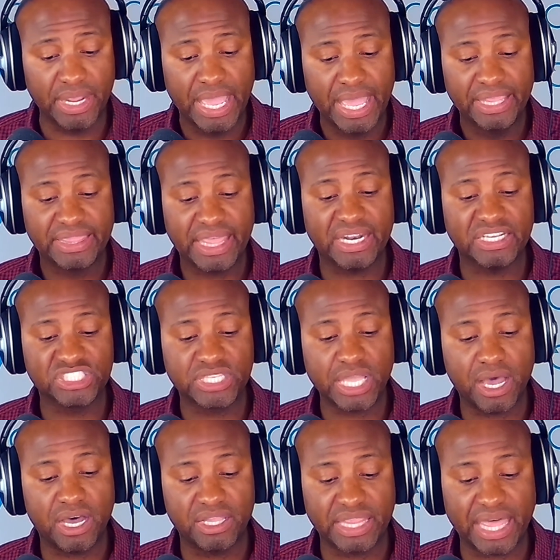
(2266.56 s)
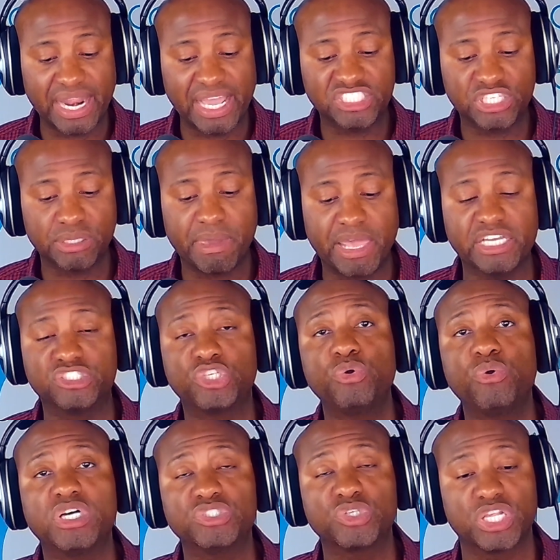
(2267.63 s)
that estimated
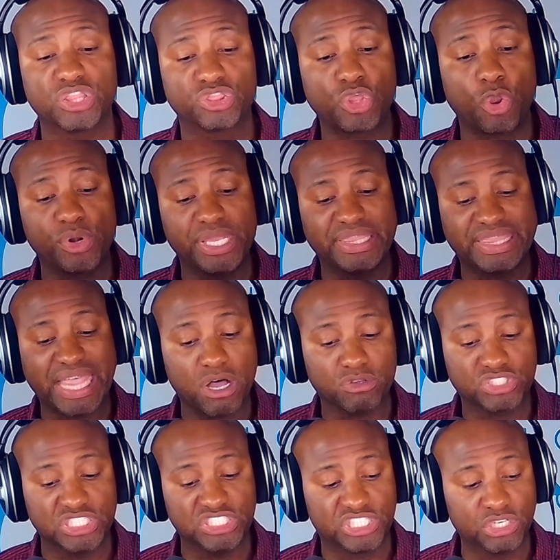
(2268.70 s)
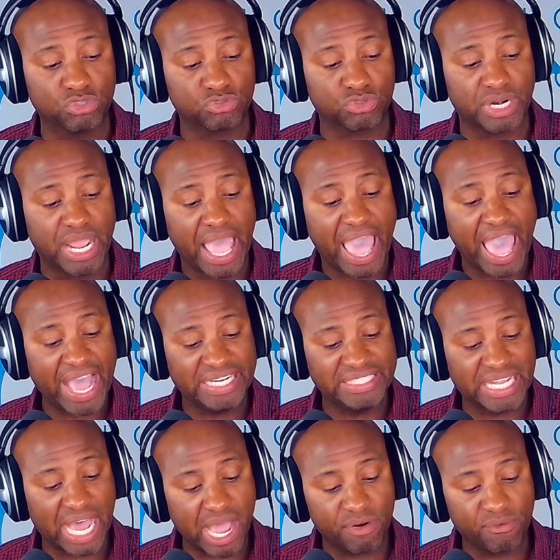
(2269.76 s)
230,000 children had
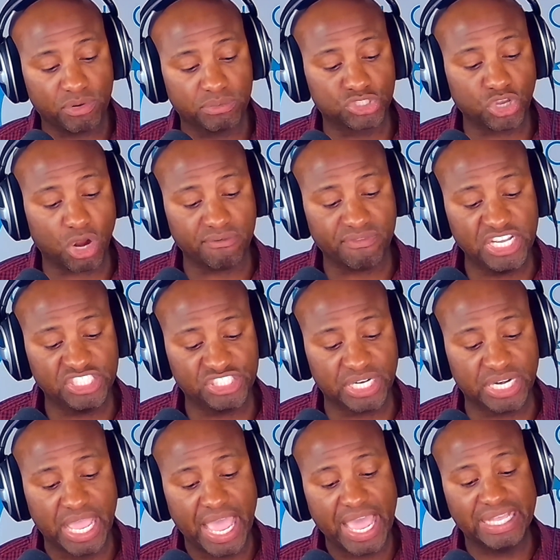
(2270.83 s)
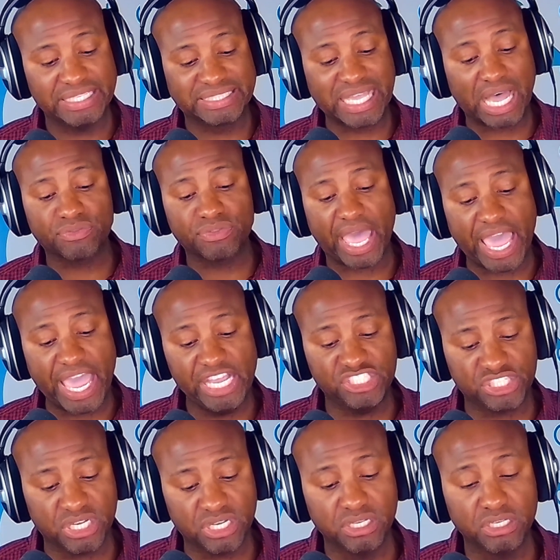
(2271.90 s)
died from starvation in South
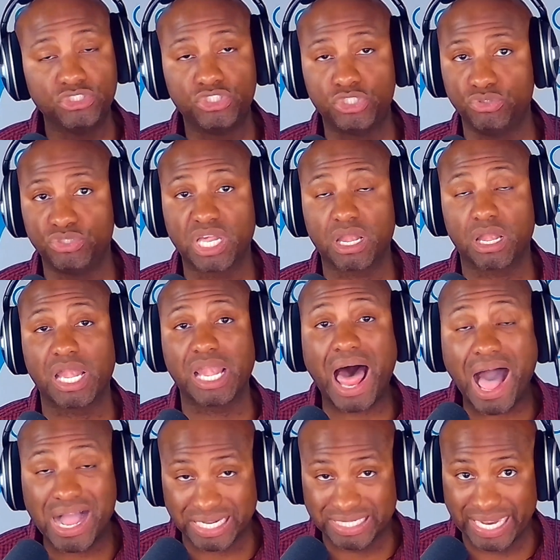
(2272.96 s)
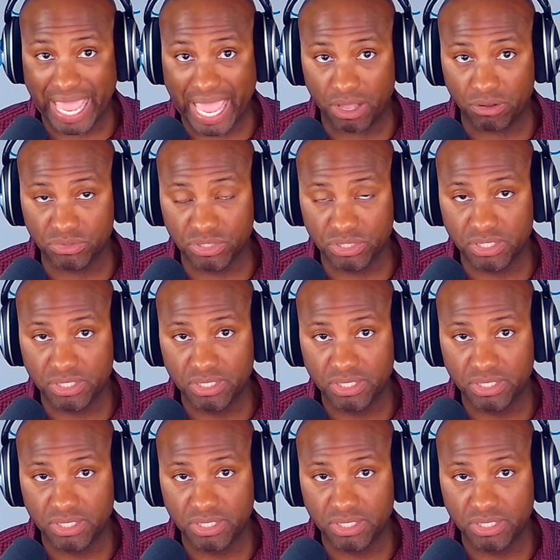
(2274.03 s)
Asia due to lockdowns,